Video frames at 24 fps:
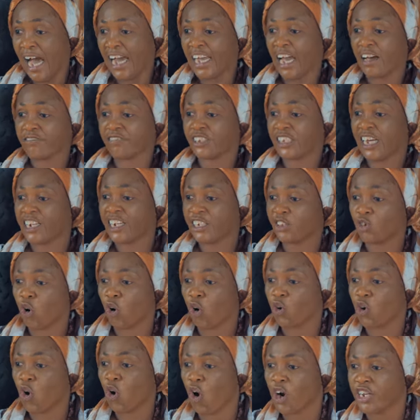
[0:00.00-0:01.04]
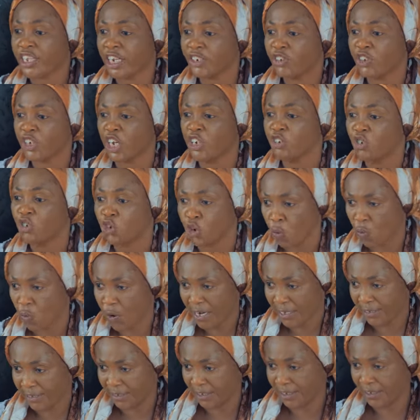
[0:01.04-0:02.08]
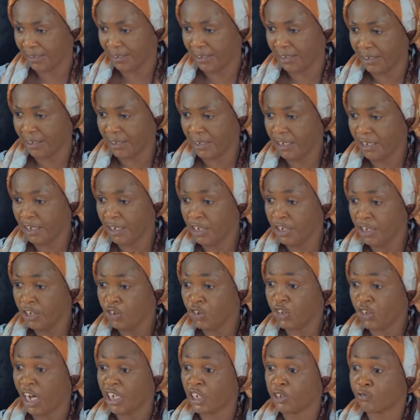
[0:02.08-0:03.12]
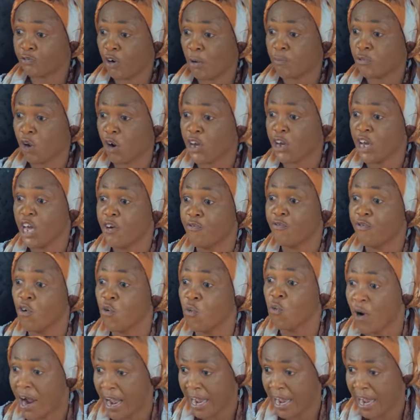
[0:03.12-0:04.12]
I have said it, Okoye, you change your ways. Change from your evil